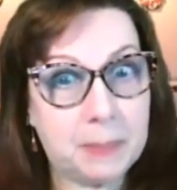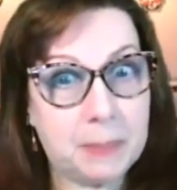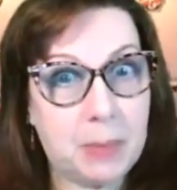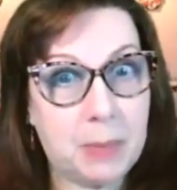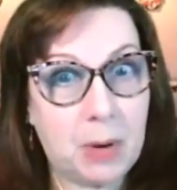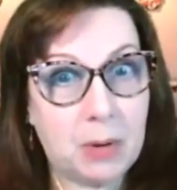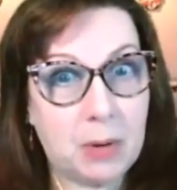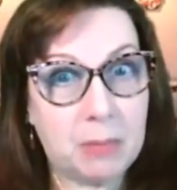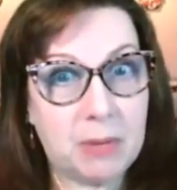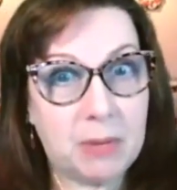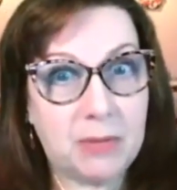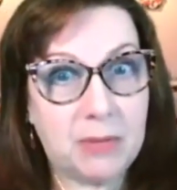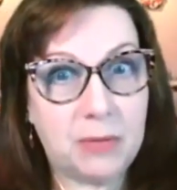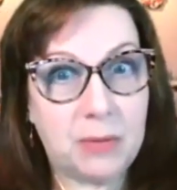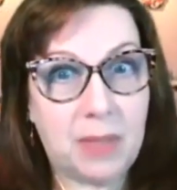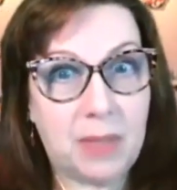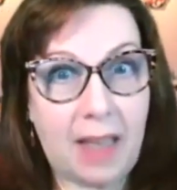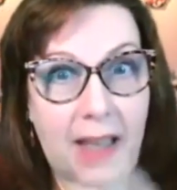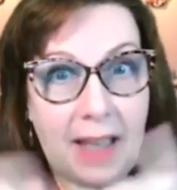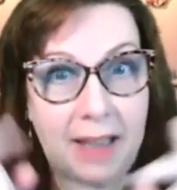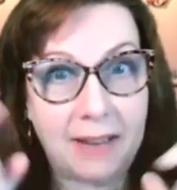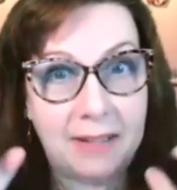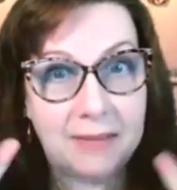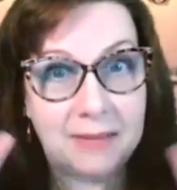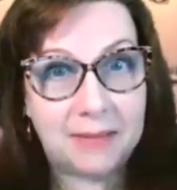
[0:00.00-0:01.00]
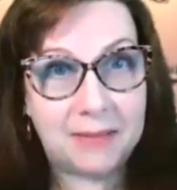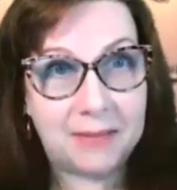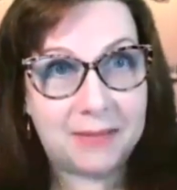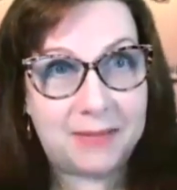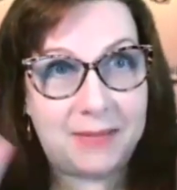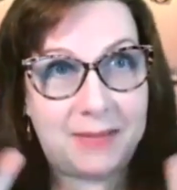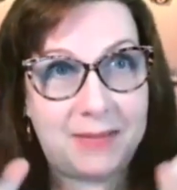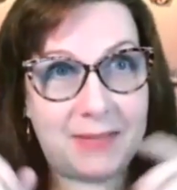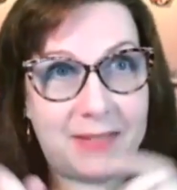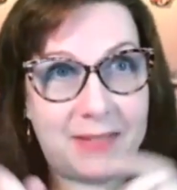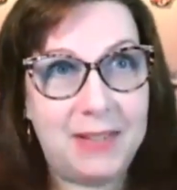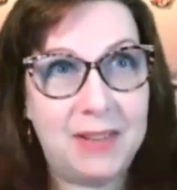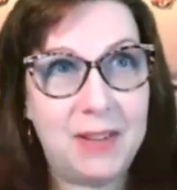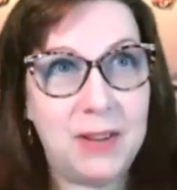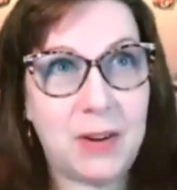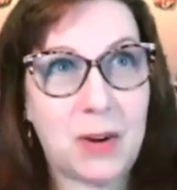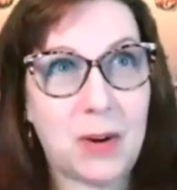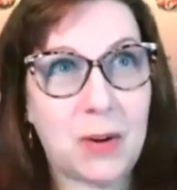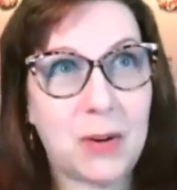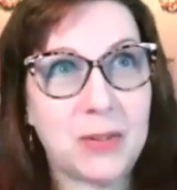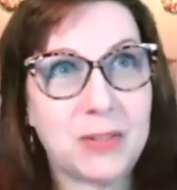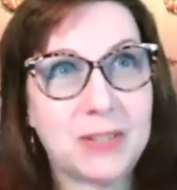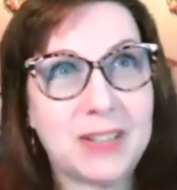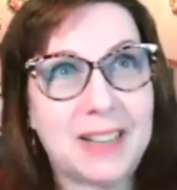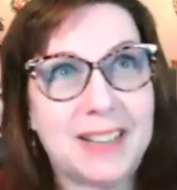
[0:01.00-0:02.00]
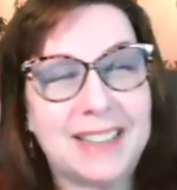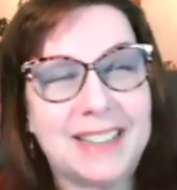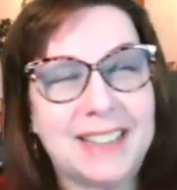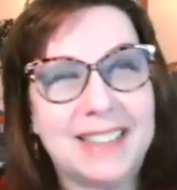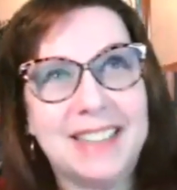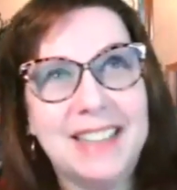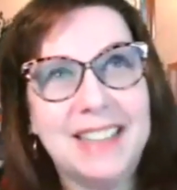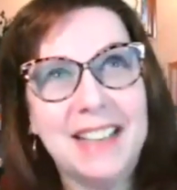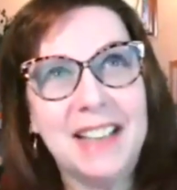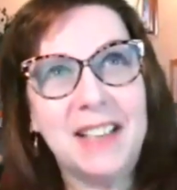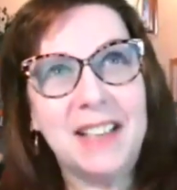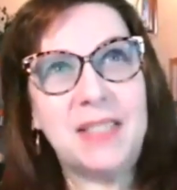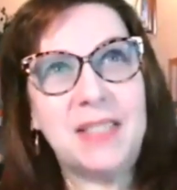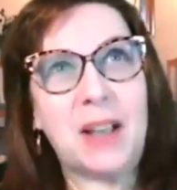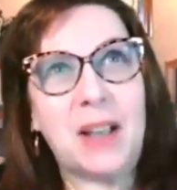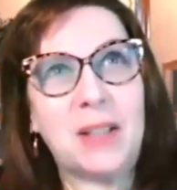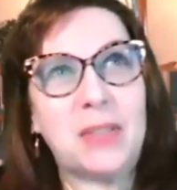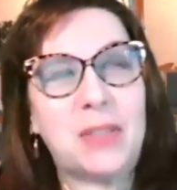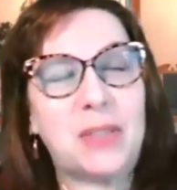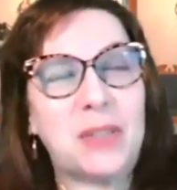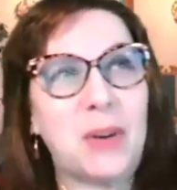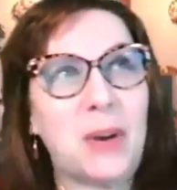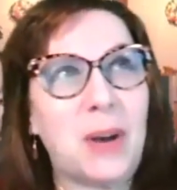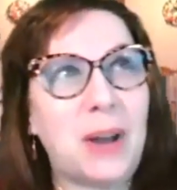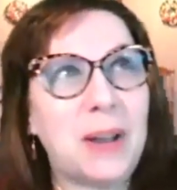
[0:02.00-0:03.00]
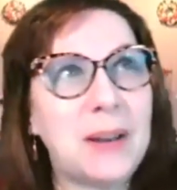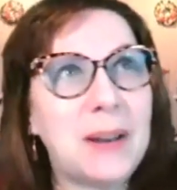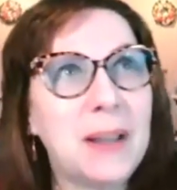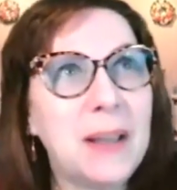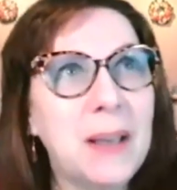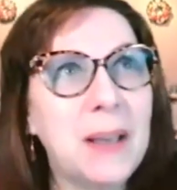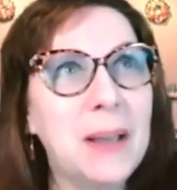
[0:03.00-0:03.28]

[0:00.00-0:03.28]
Pardon me for that, you know, that thought.